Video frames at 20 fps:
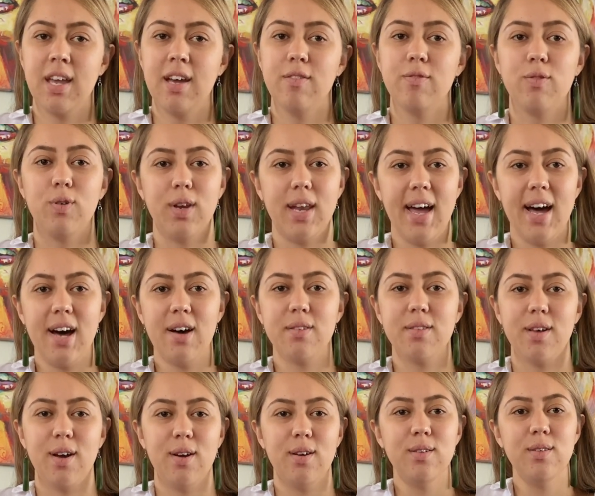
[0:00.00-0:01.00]
For now
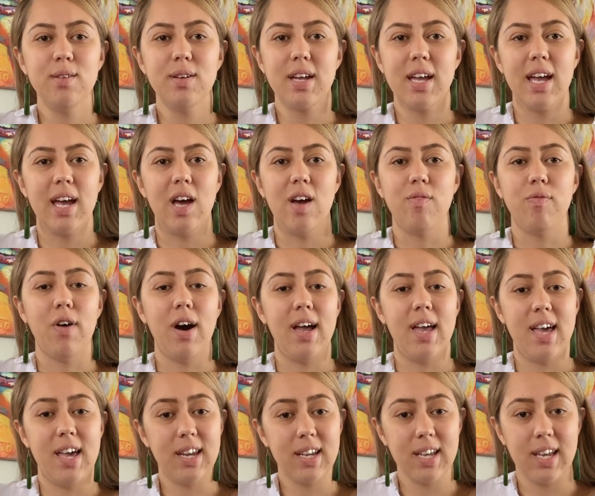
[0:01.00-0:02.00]
though, if I
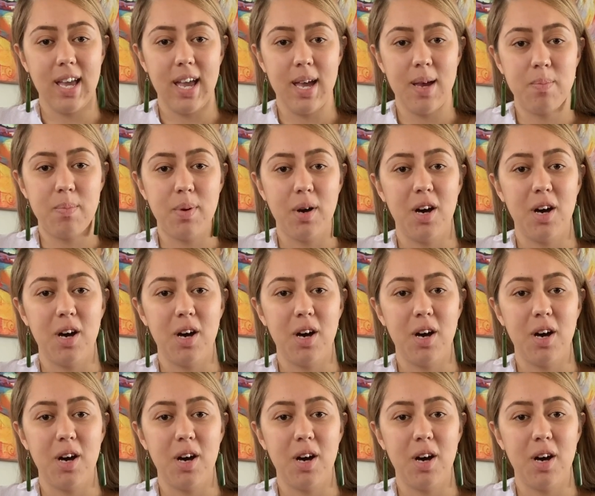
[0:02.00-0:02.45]
had a cap,